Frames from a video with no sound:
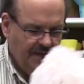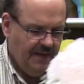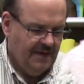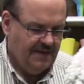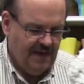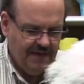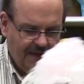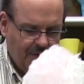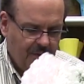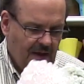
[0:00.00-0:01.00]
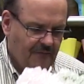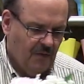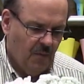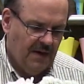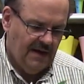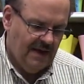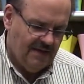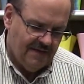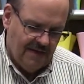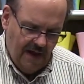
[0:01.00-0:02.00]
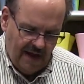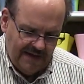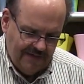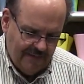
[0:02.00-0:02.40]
and take that around for one last knot.